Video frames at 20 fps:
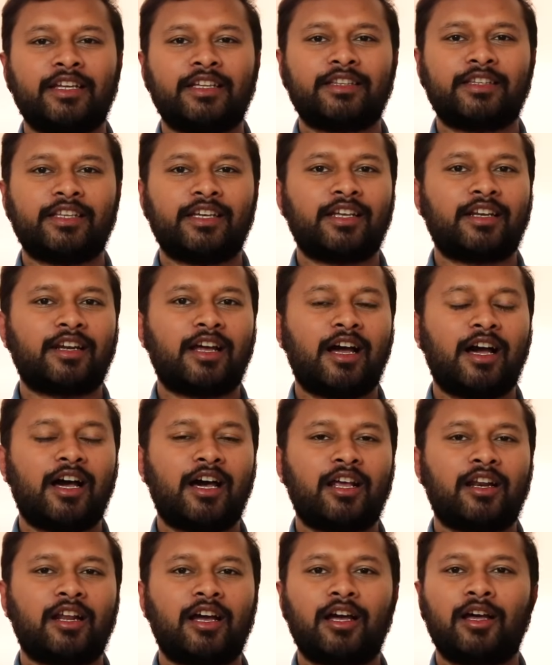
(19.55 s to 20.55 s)
there
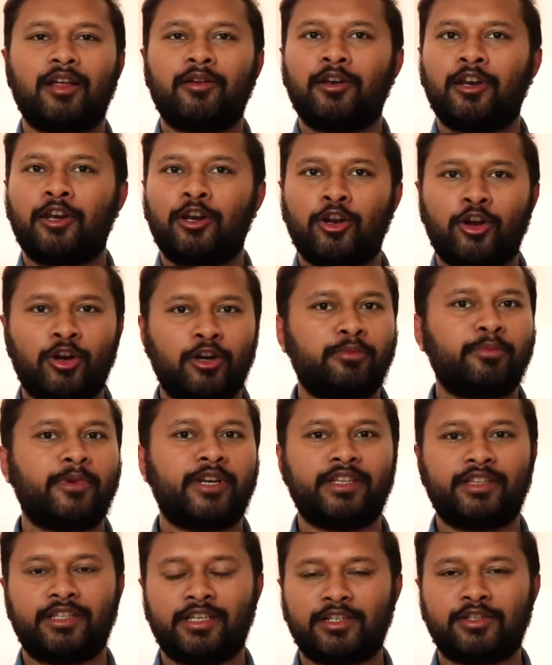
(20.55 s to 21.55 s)
are lot
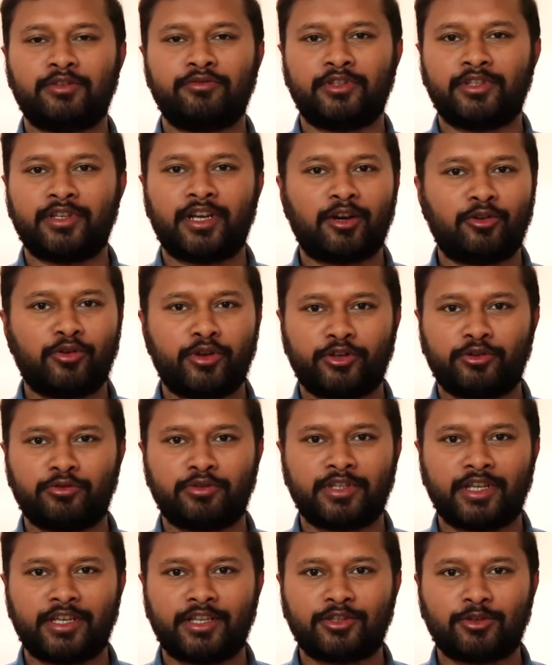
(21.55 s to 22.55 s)
many things which are going to
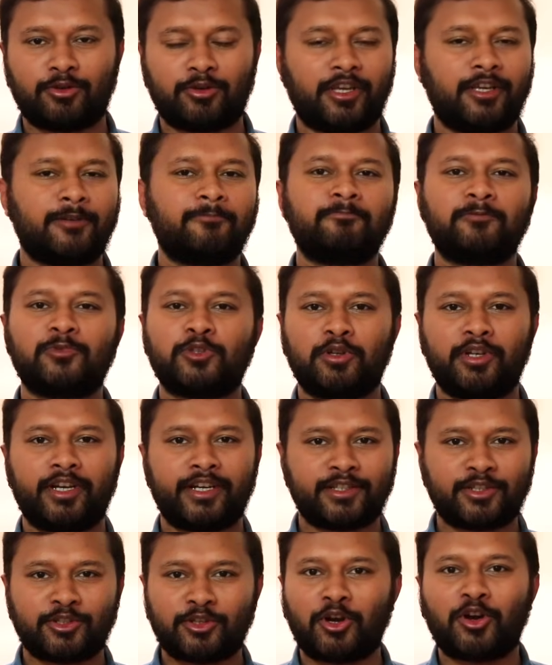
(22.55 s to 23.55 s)
change okay so
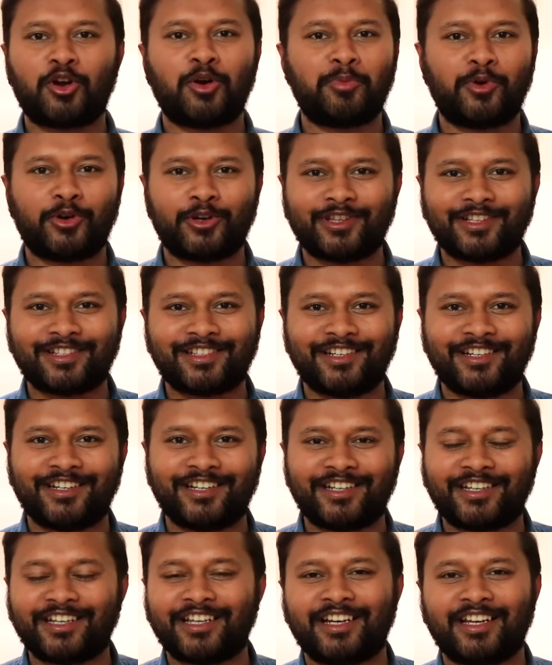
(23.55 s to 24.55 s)
let's talk about this in
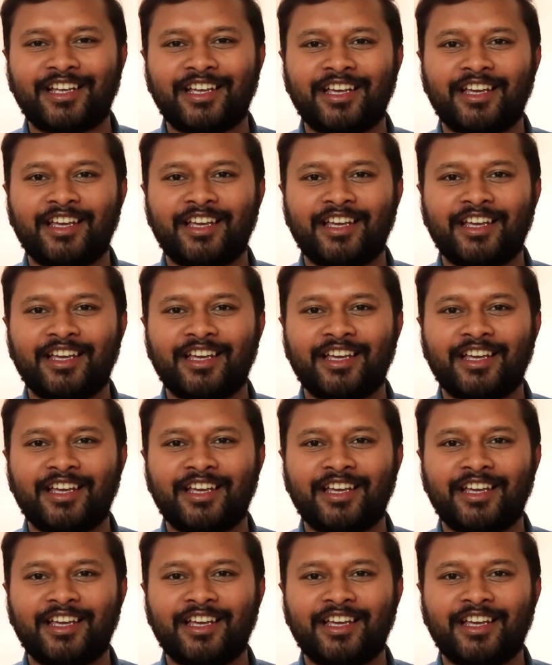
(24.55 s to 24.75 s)
detail